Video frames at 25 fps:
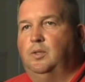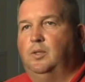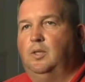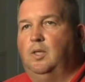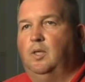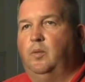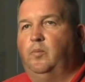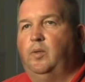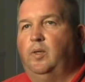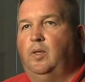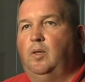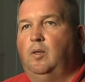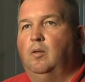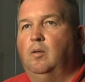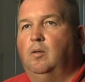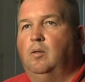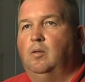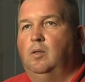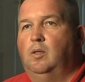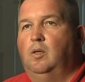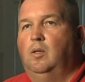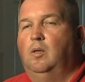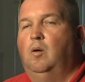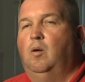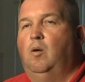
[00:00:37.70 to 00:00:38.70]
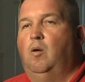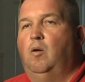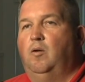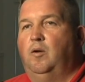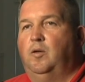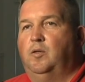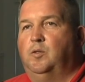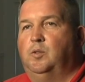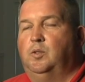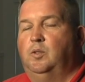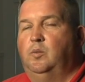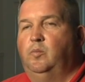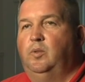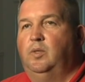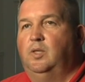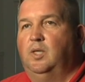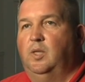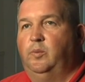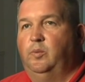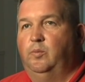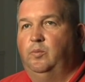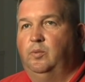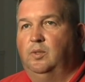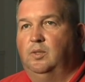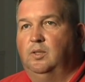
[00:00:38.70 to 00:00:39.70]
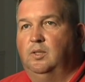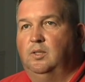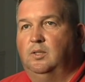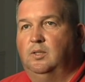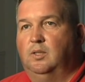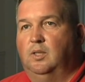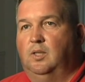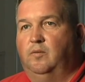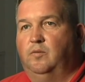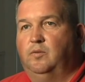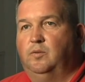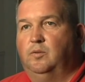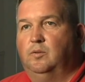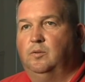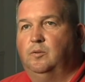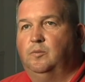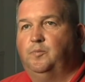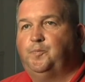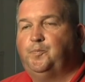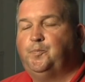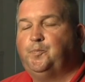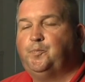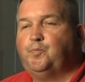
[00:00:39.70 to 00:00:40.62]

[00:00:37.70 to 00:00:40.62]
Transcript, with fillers: that come here are interested in becoming police officers.